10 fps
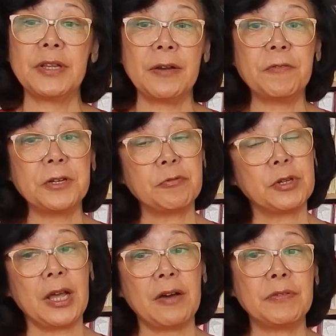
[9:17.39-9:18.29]
therefore it would
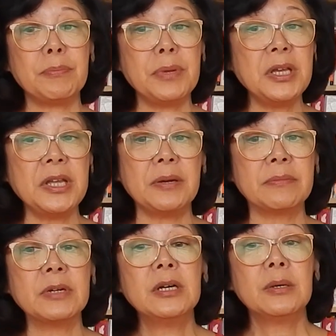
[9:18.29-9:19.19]
have a
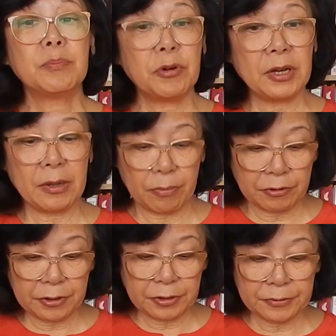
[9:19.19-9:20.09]
medium boiling
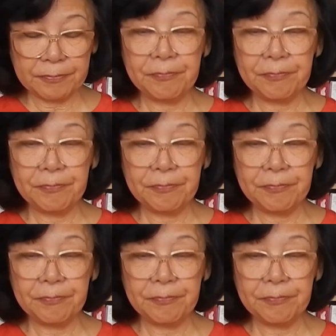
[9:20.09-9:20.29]
point.